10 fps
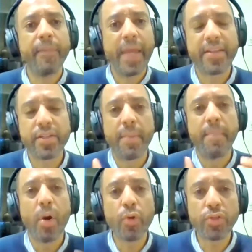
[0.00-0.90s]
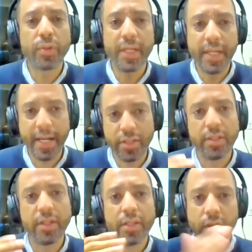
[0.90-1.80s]
has an emotional
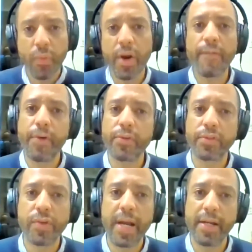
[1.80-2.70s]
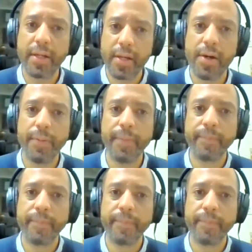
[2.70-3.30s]
connection to where folks are trying to go.